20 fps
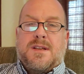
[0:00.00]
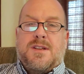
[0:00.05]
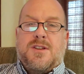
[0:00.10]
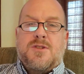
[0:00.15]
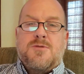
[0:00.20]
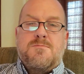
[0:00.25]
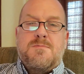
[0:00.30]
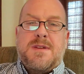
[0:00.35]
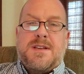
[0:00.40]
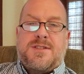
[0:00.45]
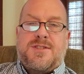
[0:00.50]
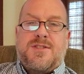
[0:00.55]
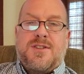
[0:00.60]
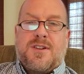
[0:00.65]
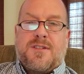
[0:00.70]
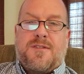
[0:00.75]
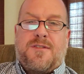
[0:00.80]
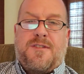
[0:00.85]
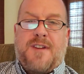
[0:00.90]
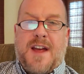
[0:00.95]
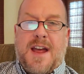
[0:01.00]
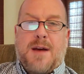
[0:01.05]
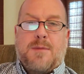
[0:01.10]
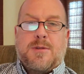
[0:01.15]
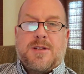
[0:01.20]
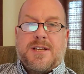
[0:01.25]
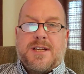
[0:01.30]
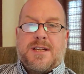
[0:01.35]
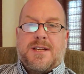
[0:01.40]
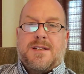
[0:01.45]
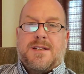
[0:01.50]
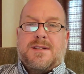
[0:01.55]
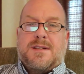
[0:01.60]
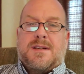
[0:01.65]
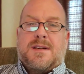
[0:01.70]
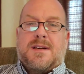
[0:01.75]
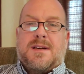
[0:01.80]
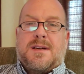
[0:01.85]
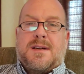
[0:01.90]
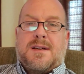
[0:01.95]
You miss your family.
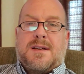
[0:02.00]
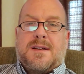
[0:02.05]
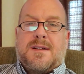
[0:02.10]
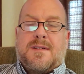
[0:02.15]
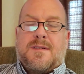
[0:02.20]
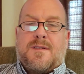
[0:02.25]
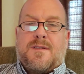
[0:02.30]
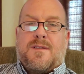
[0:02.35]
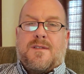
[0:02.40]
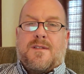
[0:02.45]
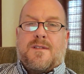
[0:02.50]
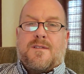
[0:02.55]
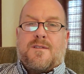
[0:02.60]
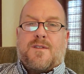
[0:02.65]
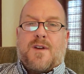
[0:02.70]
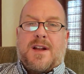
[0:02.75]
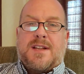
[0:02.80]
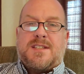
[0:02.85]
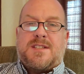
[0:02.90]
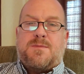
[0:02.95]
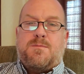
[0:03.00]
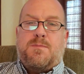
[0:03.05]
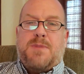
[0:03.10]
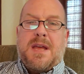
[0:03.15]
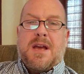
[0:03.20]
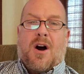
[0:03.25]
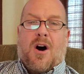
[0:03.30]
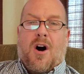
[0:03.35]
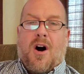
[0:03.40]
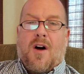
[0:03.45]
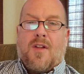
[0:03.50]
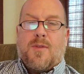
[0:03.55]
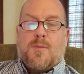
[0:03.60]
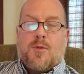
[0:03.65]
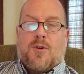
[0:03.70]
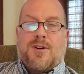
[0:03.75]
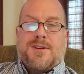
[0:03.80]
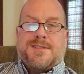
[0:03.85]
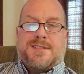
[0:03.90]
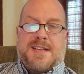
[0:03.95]
Friends, be all the
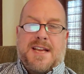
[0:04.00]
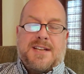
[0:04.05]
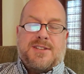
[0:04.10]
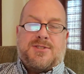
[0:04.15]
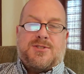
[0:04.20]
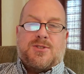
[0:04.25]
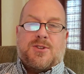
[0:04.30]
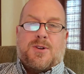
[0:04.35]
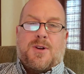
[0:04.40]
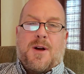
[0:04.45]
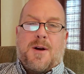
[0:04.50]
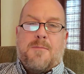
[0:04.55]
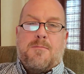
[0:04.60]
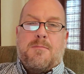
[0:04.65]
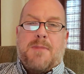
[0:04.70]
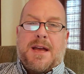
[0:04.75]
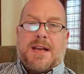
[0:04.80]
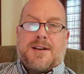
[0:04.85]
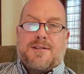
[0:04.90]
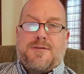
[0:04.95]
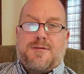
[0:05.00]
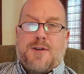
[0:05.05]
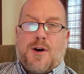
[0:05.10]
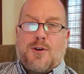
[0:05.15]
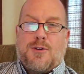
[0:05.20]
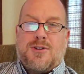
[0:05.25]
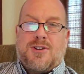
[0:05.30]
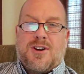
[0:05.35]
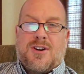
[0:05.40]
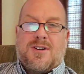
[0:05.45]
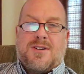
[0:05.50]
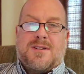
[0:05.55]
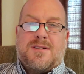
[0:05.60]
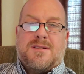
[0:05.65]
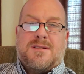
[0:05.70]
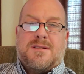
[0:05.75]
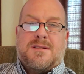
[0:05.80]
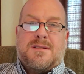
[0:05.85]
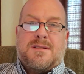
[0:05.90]
more intentional. Make a phone call.